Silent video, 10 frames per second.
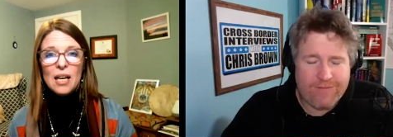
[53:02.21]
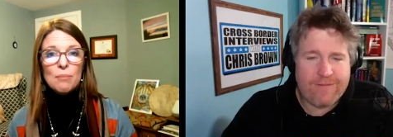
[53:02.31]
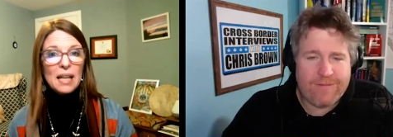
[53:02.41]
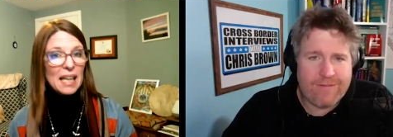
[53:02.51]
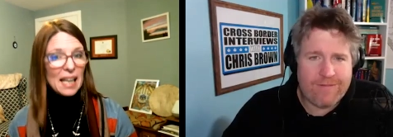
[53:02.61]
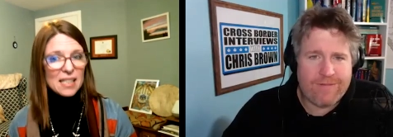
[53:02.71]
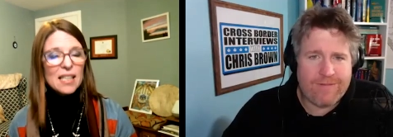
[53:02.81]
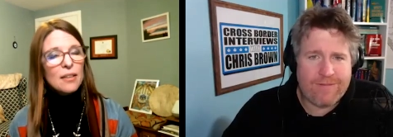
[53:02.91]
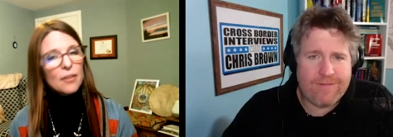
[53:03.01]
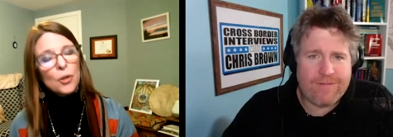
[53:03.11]
Speaker 1: but I can say
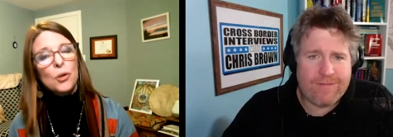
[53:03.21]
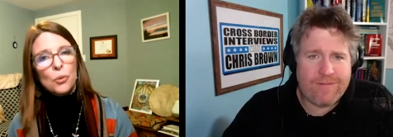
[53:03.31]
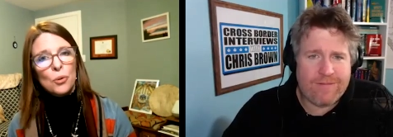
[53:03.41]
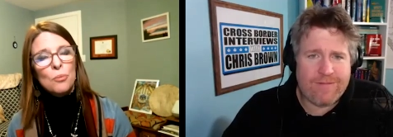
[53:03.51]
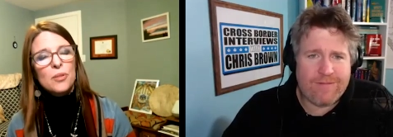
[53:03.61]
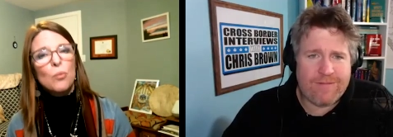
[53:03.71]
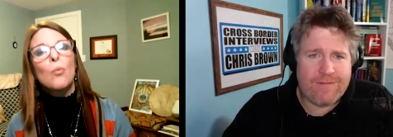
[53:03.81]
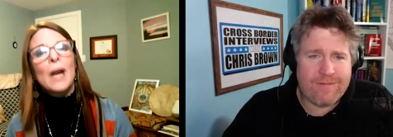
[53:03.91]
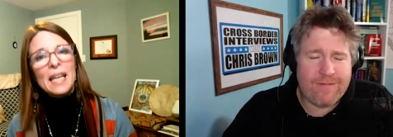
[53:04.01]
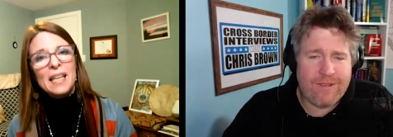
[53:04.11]
there are groups
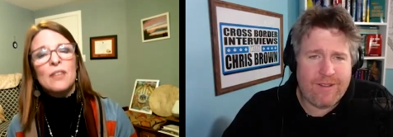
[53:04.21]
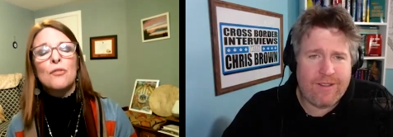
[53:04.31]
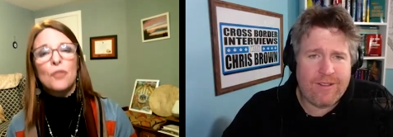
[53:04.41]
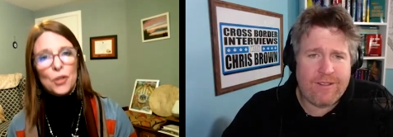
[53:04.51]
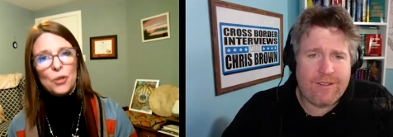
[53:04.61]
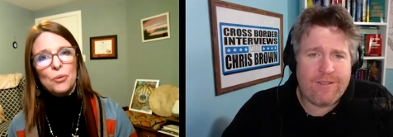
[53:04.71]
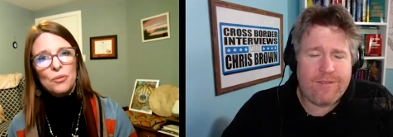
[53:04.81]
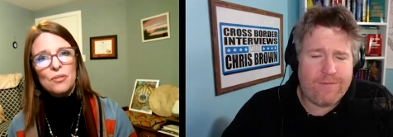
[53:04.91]
waiting for you.